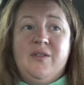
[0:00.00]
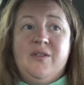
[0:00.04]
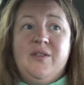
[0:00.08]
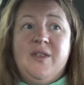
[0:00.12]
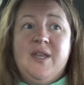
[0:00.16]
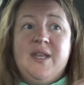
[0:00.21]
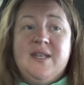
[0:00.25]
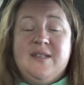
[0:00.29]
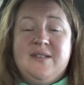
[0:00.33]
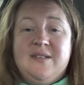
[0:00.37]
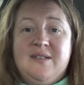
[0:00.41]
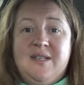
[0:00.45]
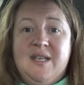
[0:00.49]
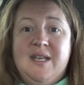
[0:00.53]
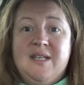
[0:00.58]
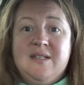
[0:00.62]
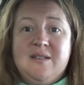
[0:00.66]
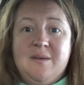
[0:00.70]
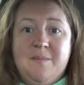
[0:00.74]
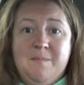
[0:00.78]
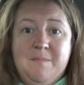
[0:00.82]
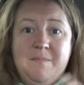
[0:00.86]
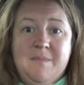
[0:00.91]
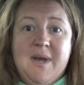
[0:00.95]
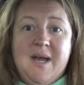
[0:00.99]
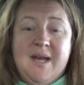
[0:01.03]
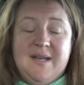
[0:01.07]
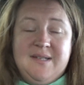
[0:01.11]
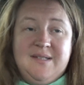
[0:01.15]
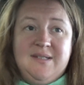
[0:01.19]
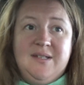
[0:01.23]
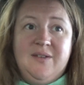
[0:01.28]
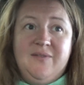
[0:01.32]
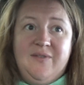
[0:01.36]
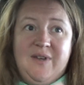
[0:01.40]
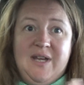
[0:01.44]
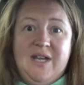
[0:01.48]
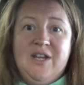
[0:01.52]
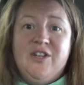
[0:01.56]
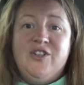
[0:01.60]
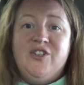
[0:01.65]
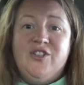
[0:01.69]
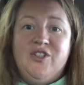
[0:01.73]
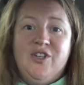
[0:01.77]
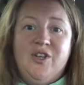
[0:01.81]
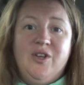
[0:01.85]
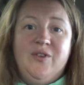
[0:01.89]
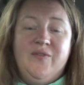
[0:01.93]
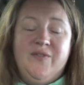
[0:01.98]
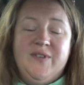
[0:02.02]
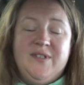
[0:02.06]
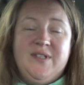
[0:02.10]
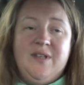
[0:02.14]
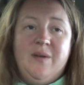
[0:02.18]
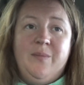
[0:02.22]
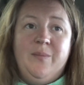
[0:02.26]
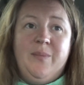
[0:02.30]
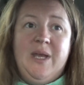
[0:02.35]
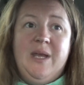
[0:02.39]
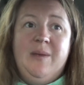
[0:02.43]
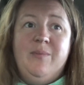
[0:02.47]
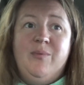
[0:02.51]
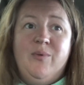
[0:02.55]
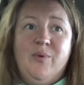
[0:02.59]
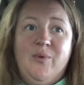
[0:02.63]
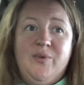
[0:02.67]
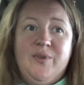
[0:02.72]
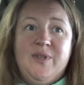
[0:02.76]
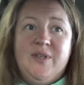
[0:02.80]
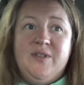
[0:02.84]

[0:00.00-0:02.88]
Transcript: this is a massive issue for some people.